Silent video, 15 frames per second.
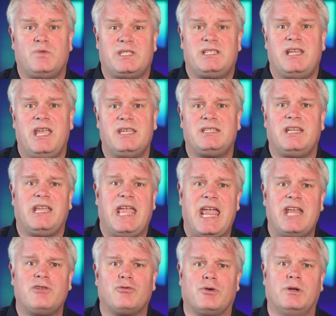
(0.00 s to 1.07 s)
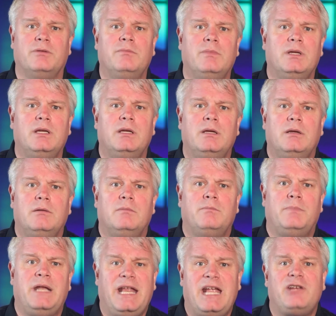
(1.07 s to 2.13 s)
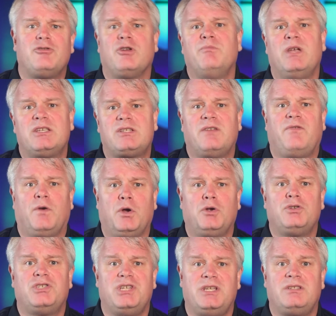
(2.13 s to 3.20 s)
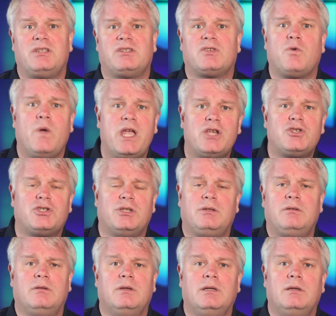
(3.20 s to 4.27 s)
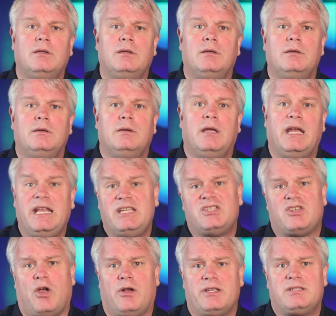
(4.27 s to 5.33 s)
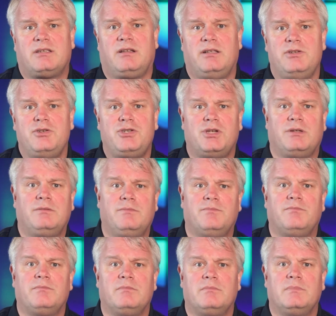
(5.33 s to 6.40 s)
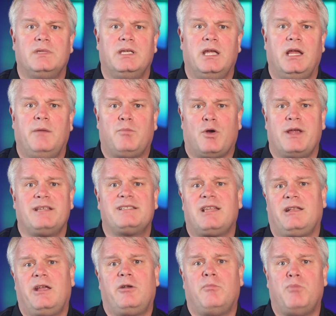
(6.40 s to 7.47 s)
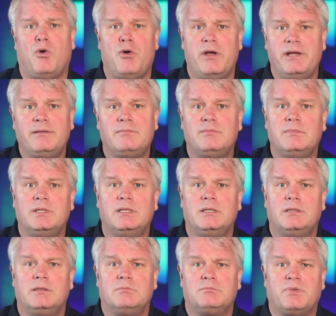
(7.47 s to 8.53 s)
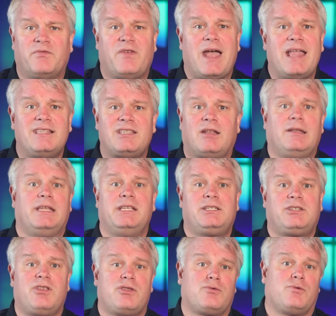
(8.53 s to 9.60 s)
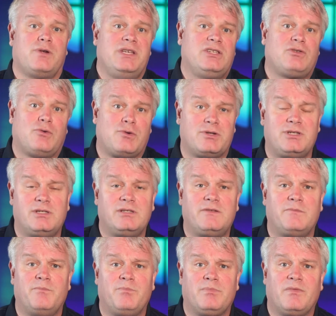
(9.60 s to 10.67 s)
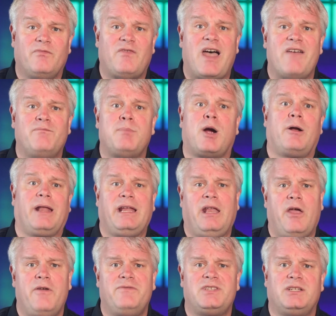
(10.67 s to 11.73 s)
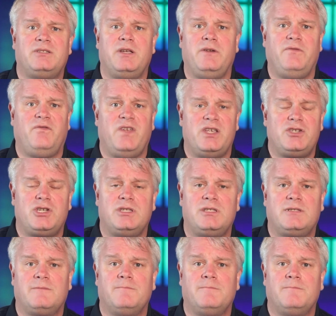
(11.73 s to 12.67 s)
was testing Andrew, but Andrew must have heard Jesus' question and he sought a solution. He brings a little boy, provides a list of the resources five barley loaves and two fishes,